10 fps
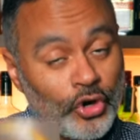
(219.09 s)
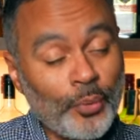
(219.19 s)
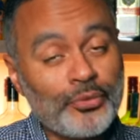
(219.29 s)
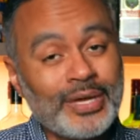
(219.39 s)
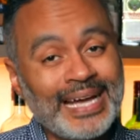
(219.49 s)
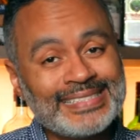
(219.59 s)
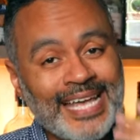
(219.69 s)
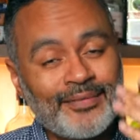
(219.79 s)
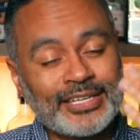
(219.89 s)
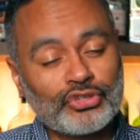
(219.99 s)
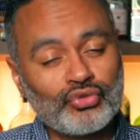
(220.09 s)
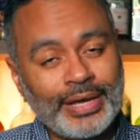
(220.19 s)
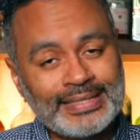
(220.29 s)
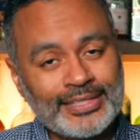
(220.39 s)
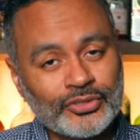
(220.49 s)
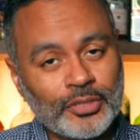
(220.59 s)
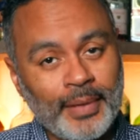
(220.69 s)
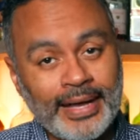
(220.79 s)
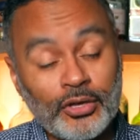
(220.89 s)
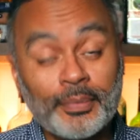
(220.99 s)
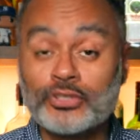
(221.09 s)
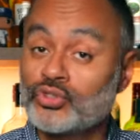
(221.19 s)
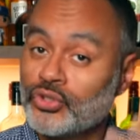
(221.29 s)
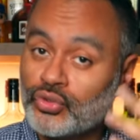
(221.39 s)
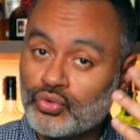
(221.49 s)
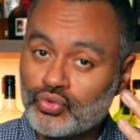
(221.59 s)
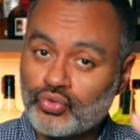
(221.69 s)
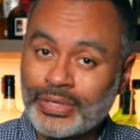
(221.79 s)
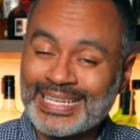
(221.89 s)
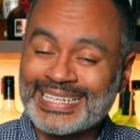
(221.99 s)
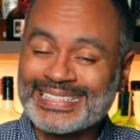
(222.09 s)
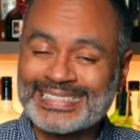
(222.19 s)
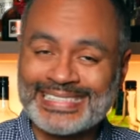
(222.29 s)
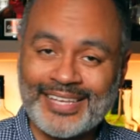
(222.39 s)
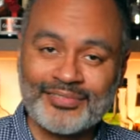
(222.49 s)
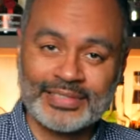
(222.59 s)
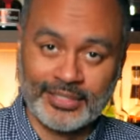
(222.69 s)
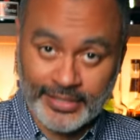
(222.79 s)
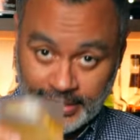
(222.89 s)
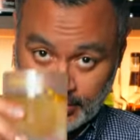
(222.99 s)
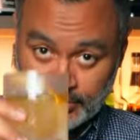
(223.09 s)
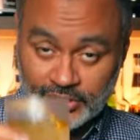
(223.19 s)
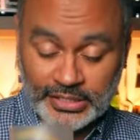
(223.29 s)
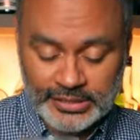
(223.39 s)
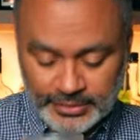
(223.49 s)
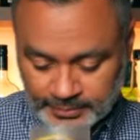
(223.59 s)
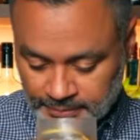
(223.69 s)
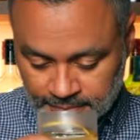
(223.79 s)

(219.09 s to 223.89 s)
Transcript: Hope you guys have a great Cinco de Mayo. Make sure you drink safely, okay? Cheers.